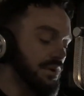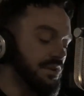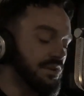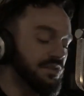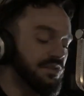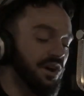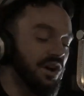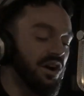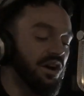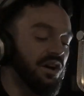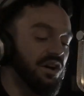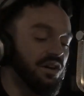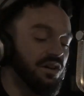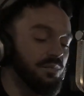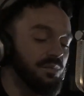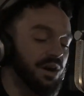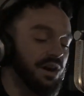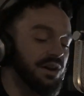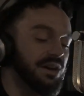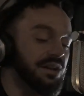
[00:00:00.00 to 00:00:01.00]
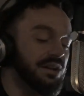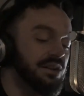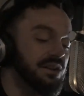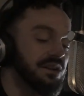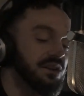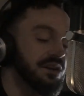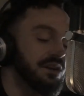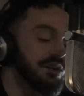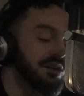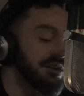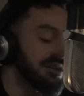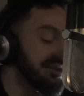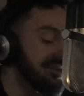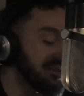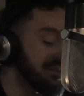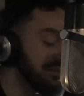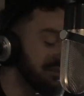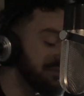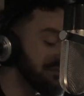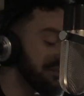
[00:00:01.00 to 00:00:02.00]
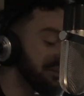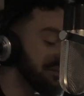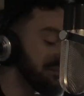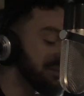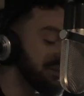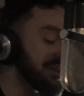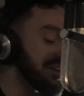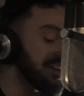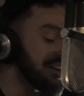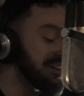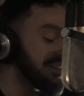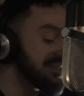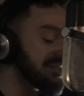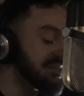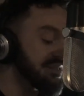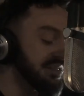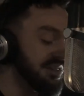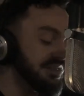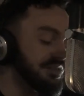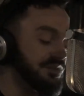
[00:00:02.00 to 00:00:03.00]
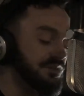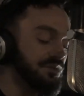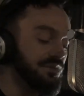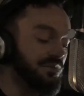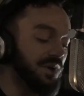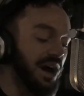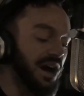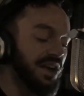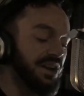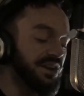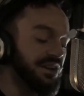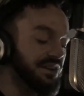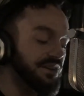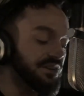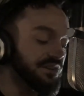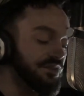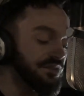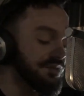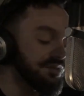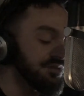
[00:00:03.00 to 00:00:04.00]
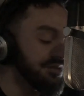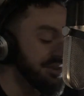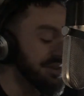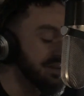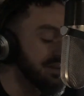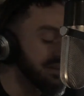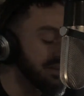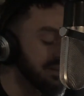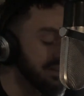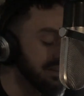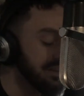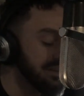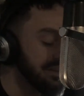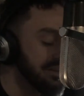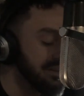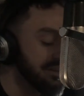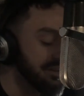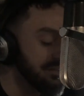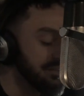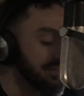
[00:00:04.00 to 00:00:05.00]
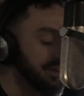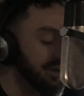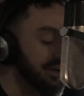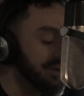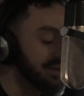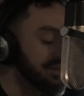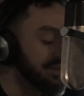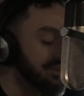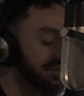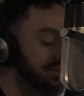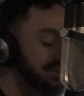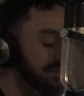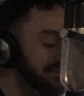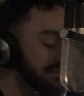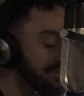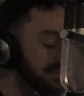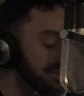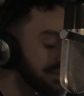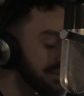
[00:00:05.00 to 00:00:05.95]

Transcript: With all my love, I place this wedding ring upon your